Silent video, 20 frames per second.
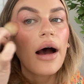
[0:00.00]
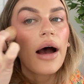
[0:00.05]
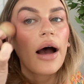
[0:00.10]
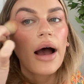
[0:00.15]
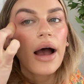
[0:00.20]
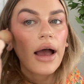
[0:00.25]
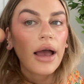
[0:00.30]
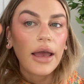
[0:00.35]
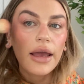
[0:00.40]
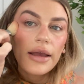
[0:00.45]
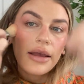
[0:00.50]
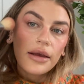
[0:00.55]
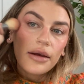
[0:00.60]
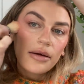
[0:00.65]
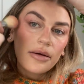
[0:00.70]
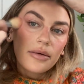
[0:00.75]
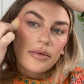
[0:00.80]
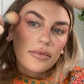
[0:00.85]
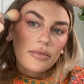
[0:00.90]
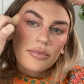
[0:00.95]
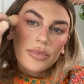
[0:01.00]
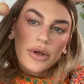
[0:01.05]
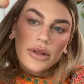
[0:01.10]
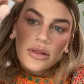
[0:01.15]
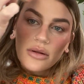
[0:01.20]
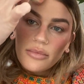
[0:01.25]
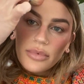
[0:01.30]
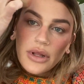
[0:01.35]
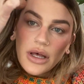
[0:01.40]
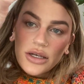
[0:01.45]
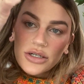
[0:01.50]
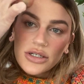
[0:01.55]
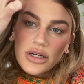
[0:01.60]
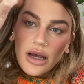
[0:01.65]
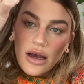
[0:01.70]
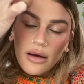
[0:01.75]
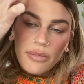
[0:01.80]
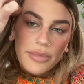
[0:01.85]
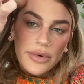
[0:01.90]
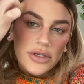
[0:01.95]
eye, bring the blush
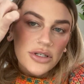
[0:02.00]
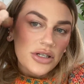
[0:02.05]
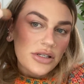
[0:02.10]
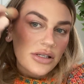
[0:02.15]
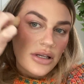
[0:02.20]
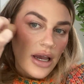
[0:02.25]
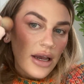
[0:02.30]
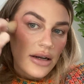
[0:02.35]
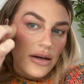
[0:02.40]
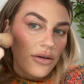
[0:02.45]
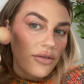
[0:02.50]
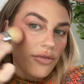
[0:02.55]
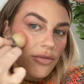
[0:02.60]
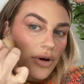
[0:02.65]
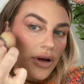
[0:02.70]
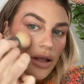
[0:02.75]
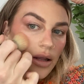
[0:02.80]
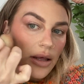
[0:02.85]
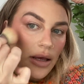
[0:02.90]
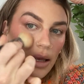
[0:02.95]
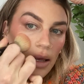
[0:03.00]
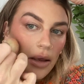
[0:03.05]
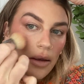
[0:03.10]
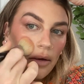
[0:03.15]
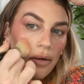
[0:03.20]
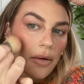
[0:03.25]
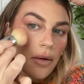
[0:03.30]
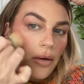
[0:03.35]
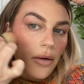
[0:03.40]
up, it just kind of really,